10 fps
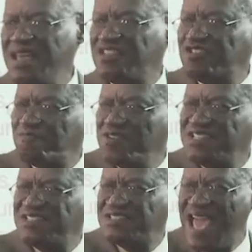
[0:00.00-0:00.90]
it's
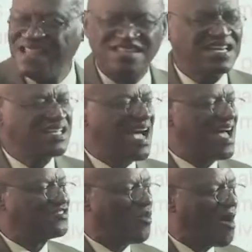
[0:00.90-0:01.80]
presented
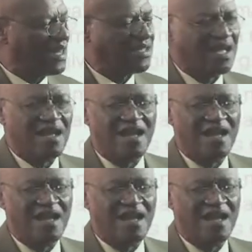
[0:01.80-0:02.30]
as what?